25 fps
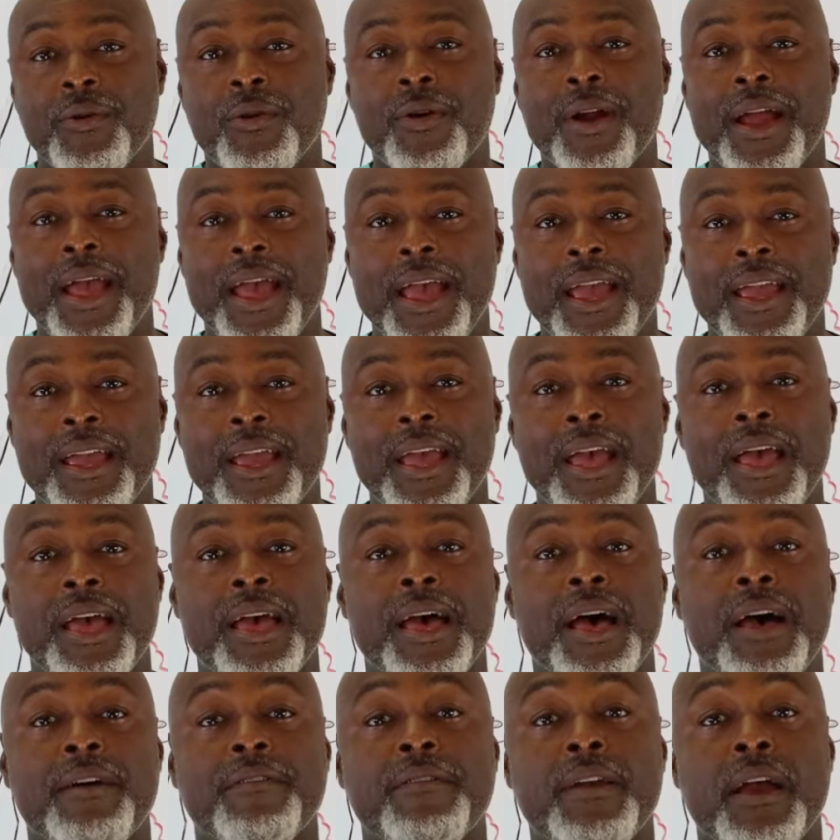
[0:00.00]
or hey,
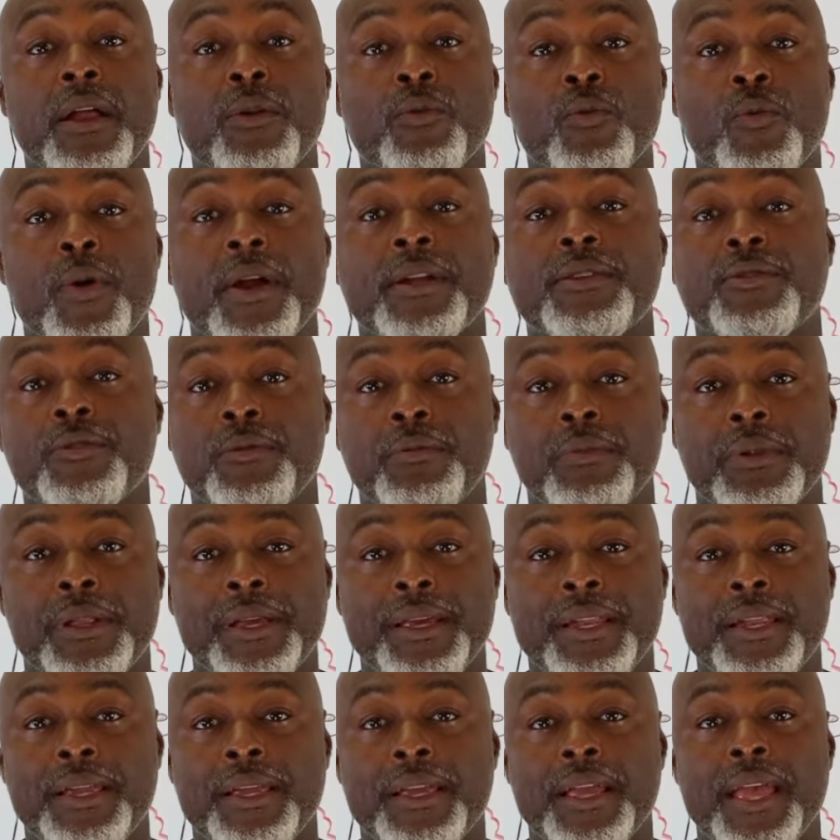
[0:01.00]
I've got rectal
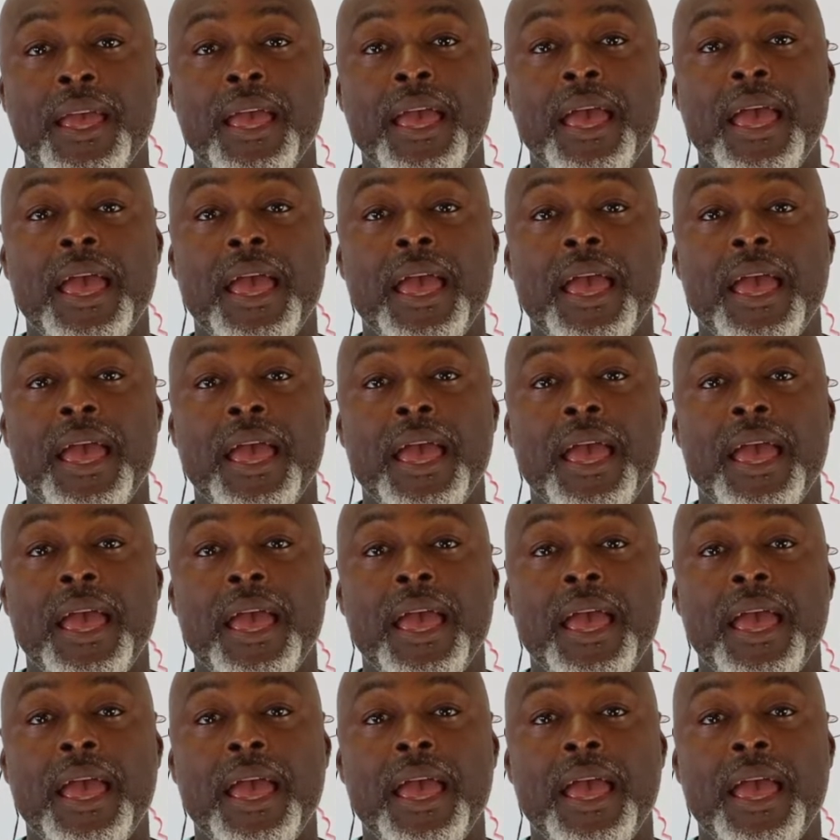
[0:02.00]
bleeding.